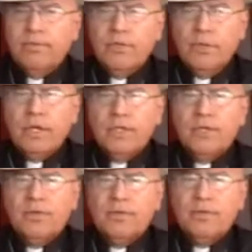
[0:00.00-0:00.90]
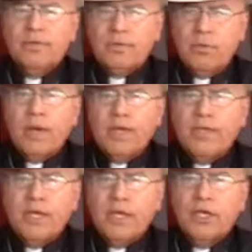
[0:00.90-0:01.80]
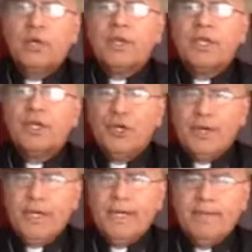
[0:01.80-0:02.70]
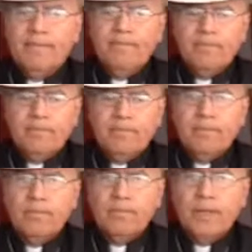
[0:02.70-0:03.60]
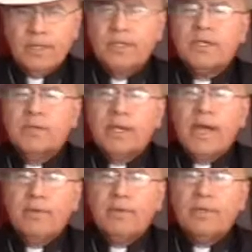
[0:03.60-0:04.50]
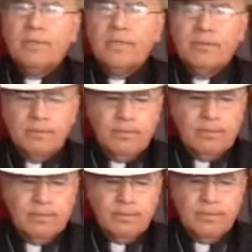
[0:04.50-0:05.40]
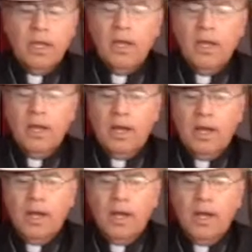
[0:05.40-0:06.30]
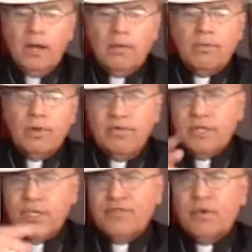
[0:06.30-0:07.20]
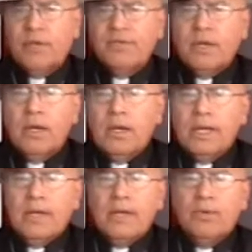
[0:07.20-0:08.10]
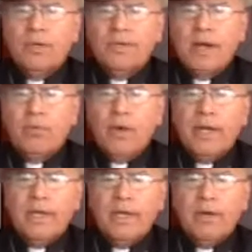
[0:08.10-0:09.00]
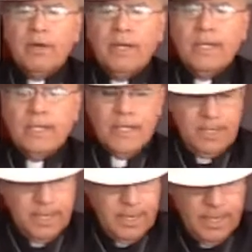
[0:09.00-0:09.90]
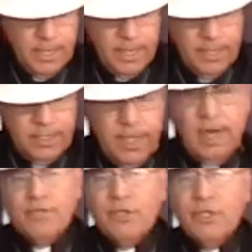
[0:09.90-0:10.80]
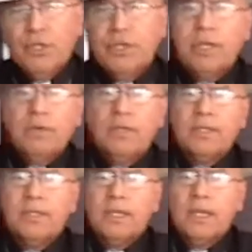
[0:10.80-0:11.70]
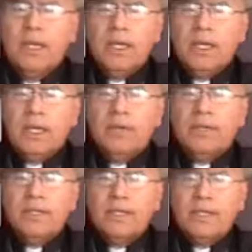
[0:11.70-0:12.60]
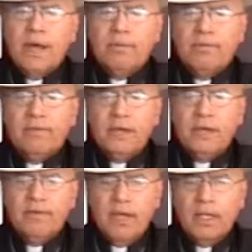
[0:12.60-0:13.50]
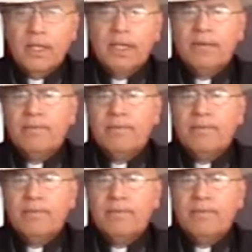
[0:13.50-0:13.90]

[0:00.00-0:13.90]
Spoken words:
you want to do the right thing. Go to the good and see what happens. Reverend Jess Foglesong, and we'll stop right here. And it's getting late in the afternoon here in the Napa Valley,